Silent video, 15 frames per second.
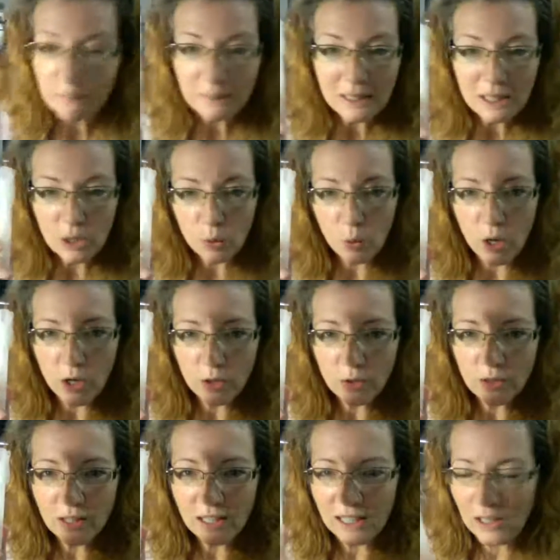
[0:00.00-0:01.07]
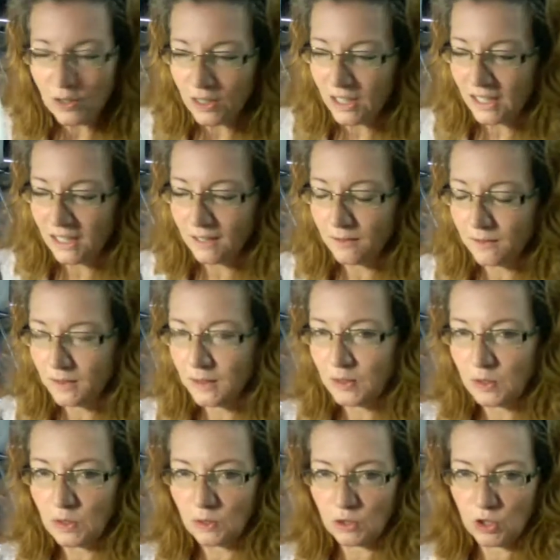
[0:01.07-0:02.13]
My little water thing here that I have.
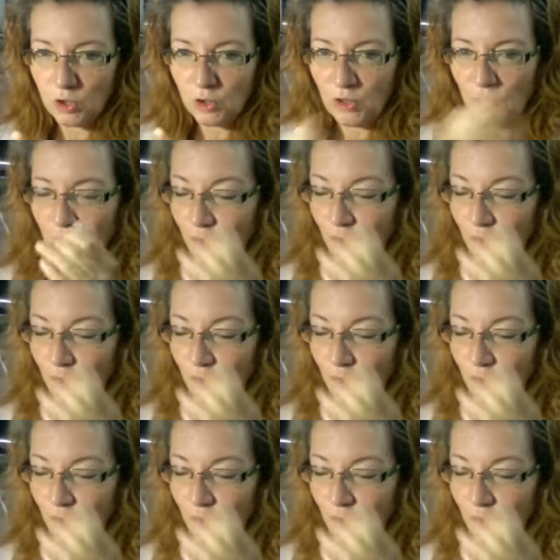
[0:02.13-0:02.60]
They'll show you.